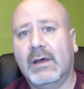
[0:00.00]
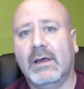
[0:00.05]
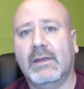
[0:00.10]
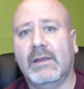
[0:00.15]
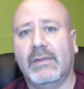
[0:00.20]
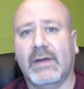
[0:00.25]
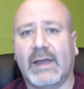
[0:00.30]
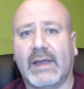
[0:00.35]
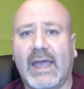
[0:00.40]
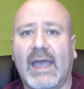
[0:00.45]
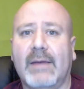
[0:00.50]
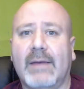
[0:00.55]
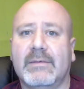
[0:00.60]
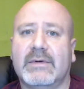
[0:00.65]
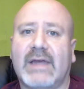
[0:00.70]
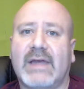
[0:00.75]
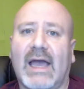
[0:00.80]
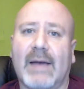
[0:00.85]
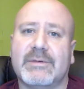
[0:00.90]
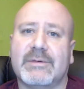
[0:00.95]
the
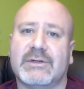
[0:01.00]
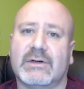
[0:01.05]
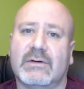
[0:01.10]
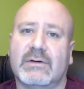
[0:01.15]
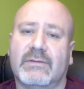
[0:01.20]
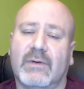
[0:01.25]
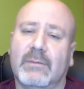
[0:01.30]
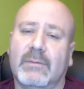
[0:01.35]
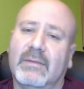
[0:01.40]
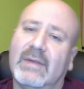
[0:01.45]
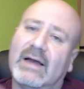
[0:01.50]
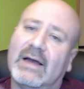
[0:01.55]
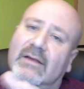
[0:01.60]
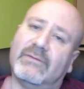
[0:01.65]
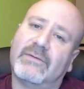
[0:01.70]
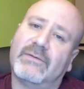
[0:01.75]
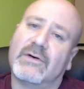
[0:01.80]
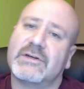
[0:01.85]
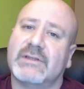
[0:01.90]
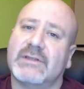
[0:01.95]
game capture from my
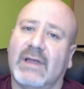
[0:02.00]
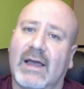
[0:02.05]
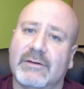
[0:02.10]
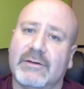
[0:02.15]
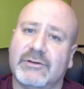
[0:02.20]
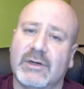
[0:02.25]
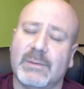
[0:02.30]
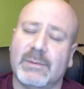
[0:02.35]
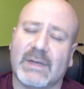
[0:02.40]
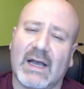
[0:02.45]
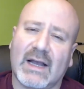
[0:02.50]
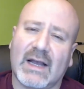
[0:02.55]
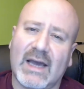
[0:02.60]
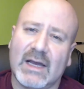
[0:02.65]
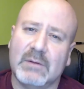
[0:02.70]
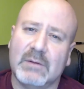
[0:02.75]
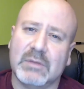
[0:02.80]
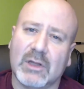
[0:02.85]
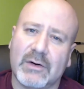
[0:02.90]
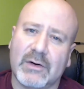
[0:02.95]
first live stream got
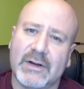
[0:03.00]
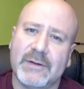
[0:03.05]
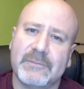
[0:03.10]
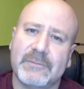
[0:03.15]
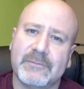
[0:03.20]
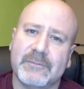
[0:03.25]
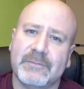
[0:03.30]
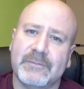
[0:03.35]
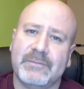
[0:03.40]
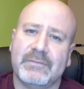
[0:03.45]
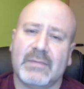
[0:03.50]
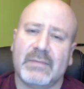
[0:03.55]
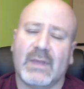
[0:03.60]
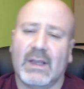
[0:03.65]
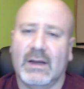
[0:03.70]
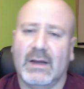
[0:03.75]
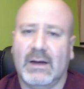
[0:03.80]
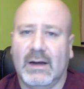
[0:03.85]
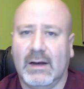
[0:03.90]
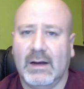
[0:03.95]
kind of blurry,
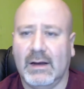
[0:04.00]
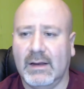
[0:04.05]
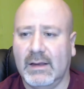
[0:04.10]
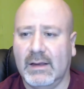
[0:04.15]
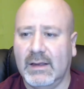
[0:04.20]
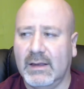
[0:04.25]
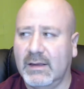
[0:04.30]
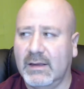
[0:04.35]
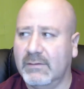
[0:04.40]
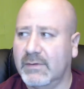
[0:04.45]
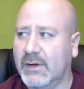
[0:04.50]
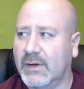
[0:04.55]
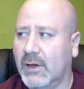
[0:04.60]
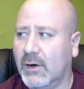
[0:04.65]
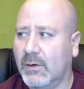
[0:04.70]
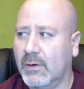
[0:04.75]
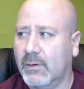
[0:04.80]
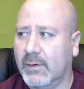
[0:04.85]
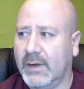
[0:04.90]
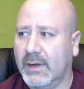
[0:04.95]
even
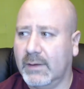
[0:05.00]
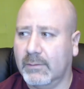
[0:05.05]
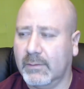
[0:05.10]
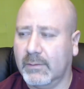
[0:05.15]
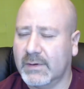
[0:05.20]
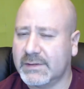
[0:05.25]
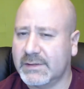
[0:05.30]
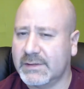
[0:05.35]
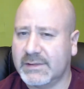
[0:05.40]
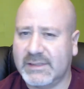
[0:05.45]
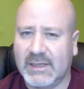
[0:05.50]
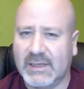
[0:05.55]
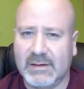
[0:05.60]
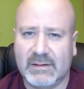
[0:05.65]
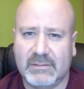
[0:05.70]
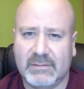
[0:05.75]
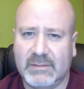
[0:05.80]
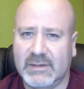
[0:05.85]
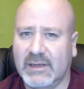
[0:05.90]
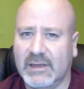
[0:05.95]
though it
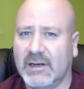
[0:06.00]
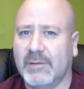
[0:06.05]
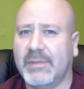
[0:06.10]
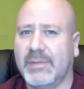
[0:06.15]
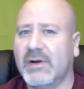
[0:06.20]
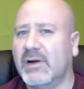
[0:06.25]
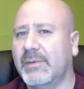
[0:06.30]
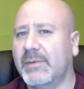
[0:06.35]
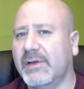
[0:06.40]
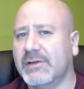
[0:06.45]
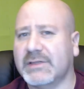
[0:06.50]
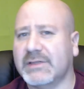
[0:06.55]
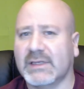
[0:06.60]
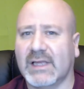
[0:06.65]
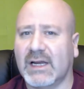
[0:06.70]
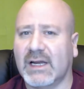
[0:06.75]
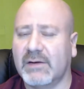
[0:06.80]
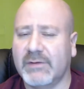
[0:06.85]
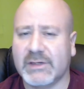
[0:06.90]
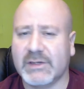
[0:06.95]
didn't appear to be using a
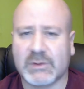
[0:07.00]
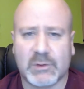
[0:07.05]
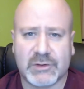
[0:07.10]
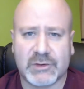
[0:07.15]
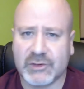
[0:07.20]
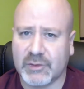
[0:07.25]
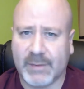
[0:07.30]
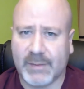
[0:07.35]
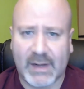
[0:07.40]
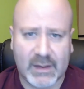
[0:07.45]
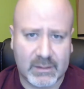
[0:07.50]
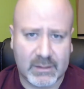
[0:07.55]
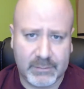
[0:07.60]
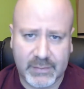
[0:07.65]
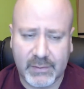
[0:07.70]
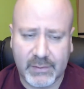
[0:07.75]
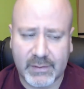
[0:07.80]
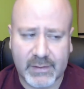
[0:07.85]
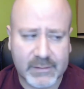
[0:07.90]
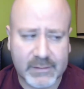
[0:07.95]
lot of resources on my
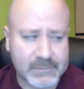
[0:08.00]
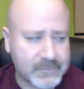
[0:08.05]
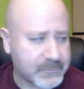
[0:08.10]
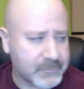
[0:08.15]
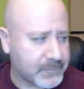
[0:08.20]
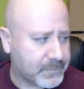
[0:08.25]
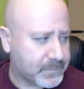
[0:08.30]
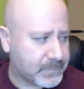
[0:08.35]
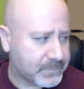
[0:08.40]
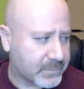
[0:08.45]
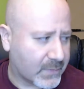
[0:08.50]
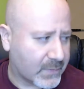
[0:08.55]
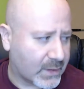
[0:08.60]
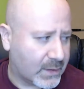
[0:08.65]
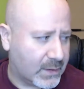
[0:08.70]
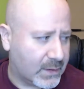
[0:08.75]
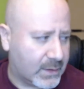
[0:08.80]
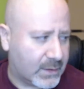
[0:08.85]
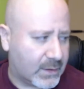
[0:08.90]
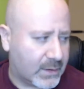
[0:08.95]
computer.
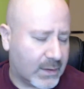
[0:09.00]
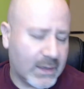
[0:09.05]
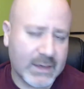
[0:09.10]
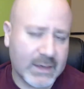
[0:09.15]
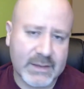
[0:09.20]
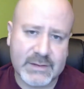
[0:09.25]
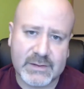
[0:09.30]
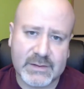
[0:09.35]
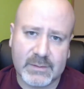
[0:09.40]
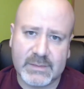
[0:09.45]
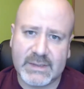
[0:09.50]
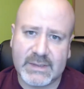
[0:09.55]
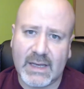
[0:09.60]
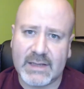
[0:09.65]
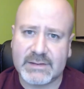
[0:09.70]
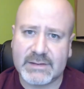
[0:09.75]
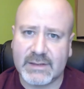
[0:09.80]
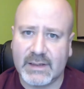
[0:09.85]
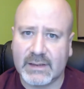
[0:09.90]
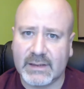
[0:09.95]
I did some
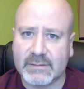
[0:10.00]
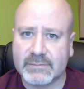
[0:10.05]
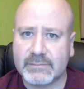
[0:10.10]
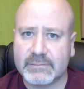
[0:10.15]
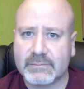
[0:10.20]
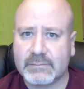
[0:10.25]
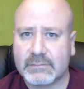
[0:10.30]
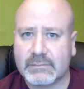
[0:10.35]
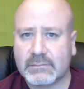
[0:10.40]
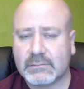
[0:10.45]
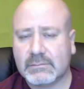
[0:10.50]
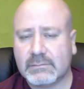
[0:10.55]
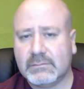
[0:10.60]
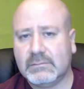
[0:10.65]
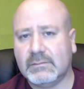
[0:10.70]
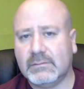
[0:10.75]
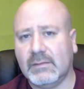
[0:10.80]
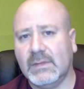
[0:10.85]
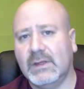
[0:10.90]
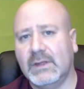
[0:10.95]
testing
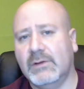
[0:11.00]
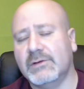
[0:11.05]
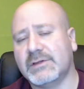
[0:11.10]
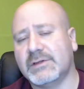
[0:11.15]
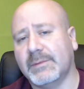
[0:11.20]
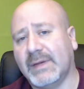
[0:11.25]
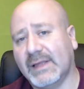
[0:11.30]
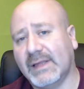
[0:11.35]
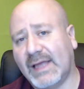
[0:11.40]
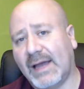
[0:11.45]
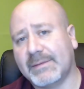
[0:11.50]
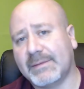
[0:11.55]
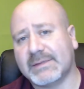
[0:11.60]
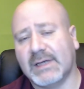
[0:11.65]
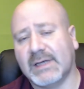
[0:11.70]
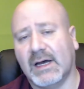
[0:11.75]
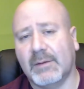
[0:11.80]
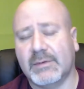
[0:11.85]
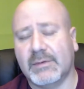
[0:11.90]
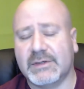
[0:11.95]
using my
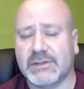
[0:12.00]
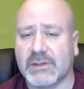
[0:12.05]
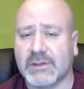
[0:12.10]
laptop, which is a